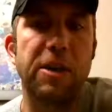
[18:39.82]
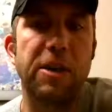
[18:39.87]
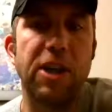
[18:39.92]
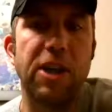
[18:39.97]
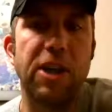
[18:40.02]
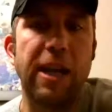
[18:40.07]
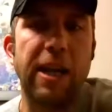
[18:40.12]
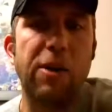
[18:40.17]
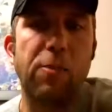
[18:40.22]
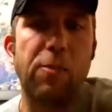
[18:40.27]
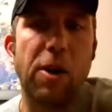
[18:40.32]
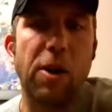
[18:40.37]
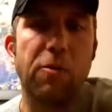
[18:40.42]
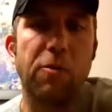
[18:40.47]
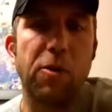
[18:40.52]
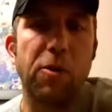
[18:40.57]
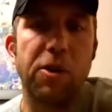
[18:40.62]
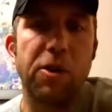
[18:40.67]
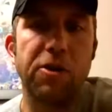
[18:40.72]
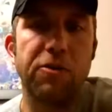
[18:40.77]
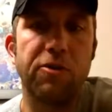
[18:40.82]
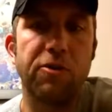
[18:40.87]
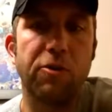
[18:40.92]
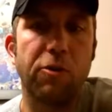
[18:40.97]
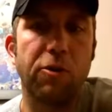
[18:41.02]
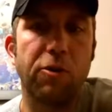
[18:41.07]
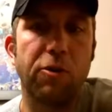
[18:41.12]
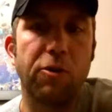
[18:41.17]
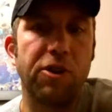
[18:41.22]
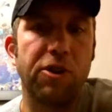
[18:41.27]
anywhere where you
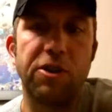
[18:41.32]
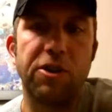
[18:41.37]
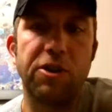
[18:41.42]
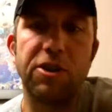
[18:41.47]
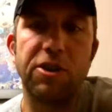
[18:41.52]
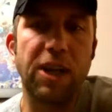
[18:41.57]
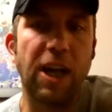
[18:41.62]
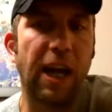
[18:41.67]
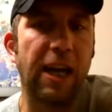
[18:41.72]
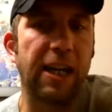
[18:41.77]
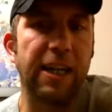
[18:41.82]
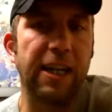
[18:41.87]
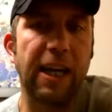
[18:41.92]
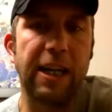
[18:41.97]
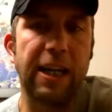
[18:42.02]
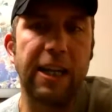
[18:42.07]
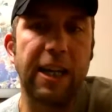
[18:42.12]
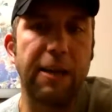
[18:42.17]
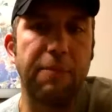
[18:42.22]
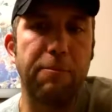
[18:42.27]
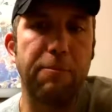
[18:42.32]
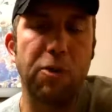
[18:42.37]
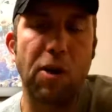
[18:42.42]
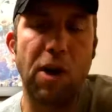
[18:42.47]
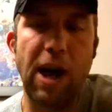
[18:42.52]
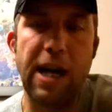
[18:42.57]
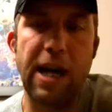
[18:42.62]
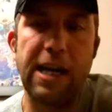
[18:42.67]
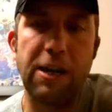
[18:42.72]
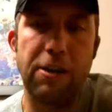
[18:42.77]
source. You just kind of got to keep your
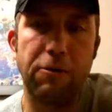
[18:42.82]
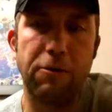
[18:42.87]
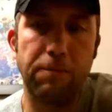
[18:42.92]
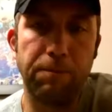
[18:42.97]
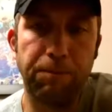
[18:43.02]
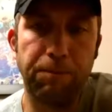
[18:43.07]
eye out.